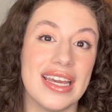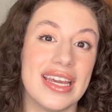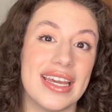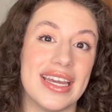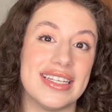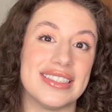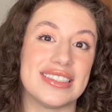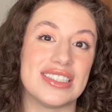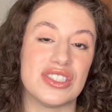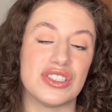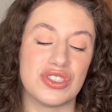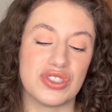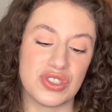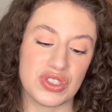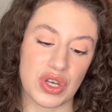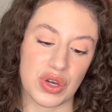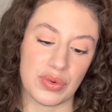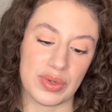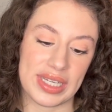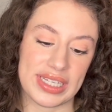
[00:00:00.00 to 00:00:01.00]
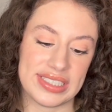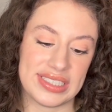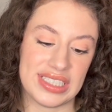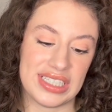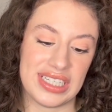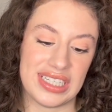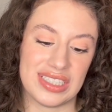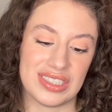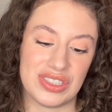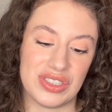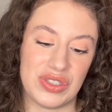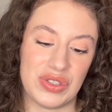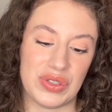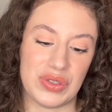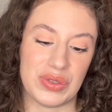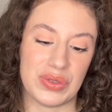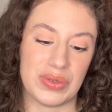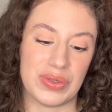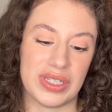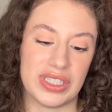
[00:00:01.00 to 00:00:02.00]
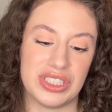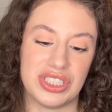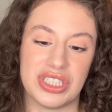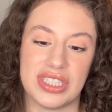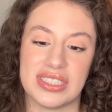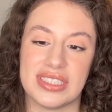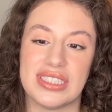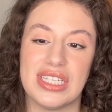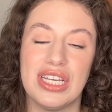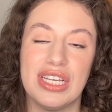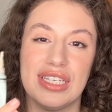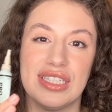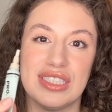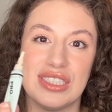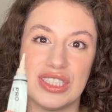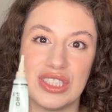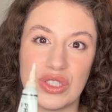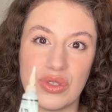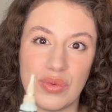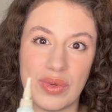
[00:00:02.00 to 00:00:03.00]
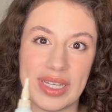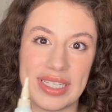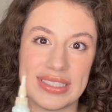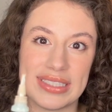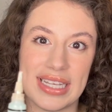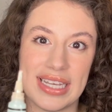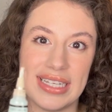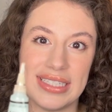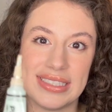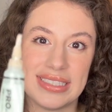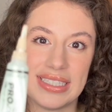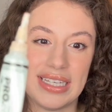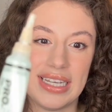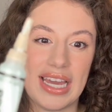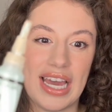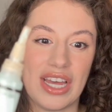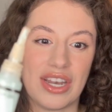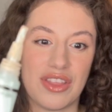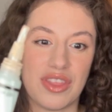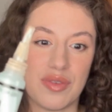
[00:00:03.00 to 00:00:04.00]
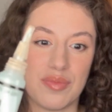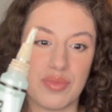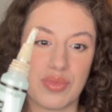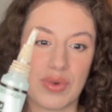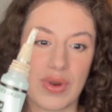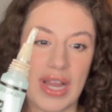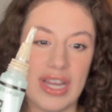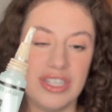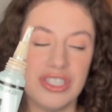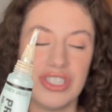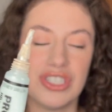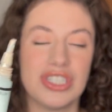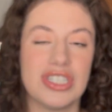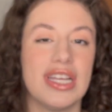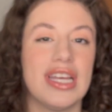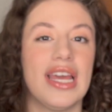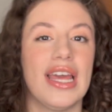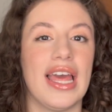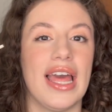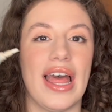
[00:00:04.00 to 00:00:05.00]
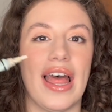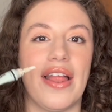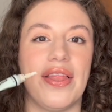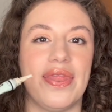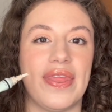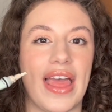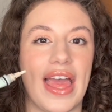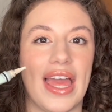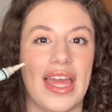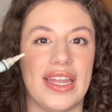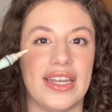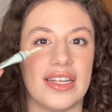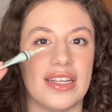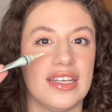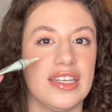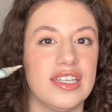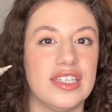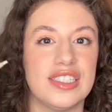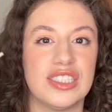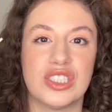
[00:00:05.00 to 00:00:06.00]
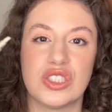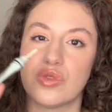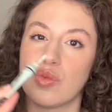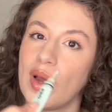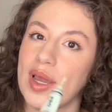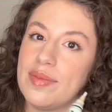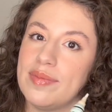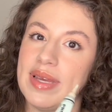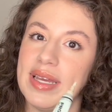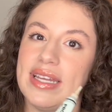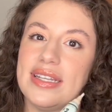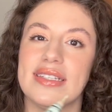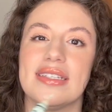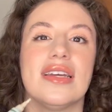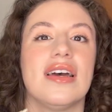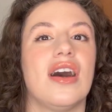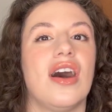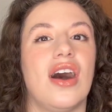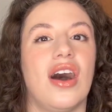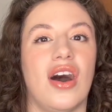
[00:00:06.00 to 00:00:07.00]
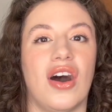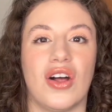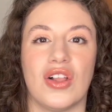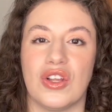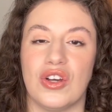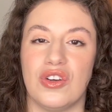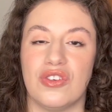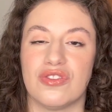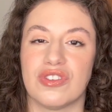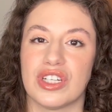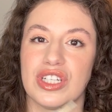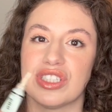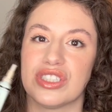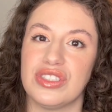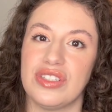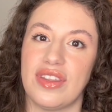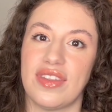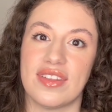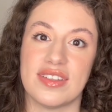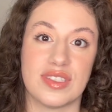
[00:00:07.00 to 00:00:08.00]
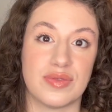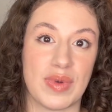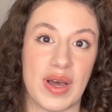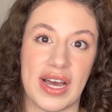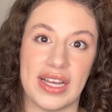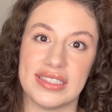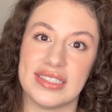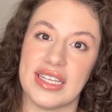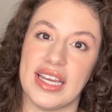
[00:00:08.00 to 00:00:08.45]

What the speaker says: It's so easy to just squeeze it out of the brush and then swipe it all over the spots.